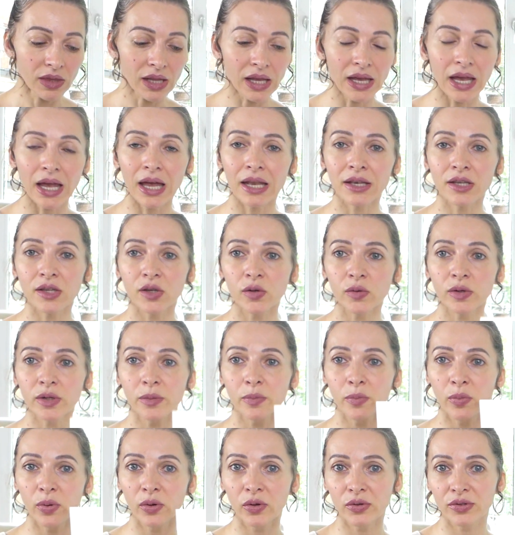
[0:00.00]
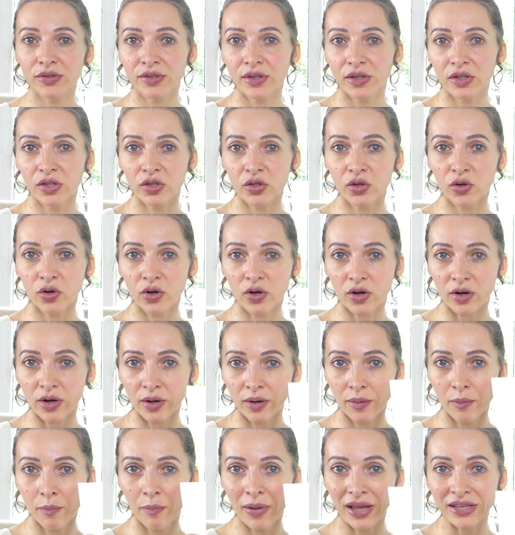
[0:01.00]
and you will put
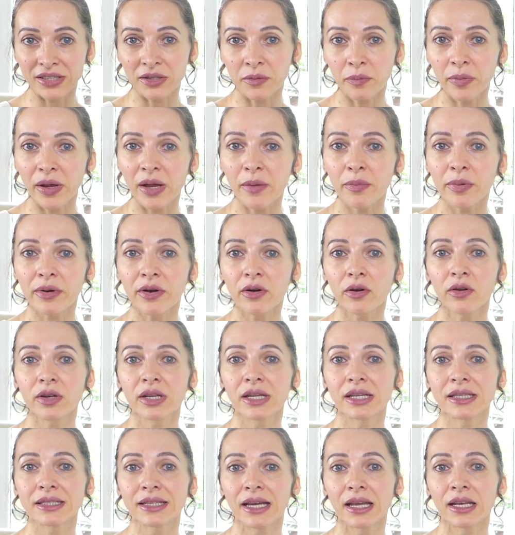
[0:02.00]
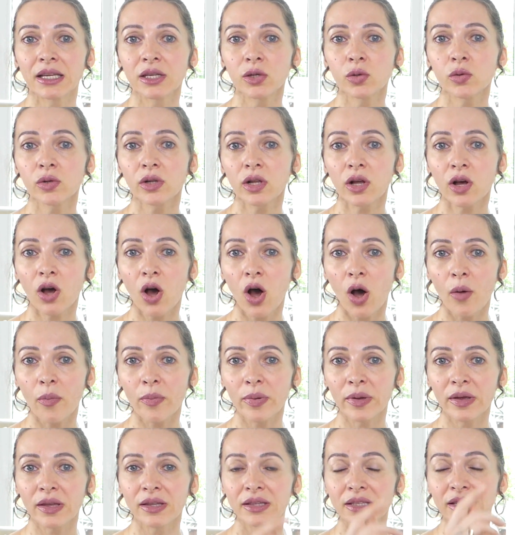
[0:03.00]
your pattern paper on it and you will
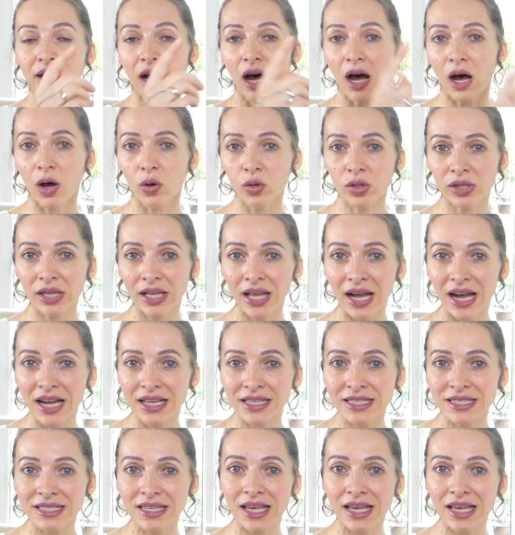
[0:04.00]
copy the outlines,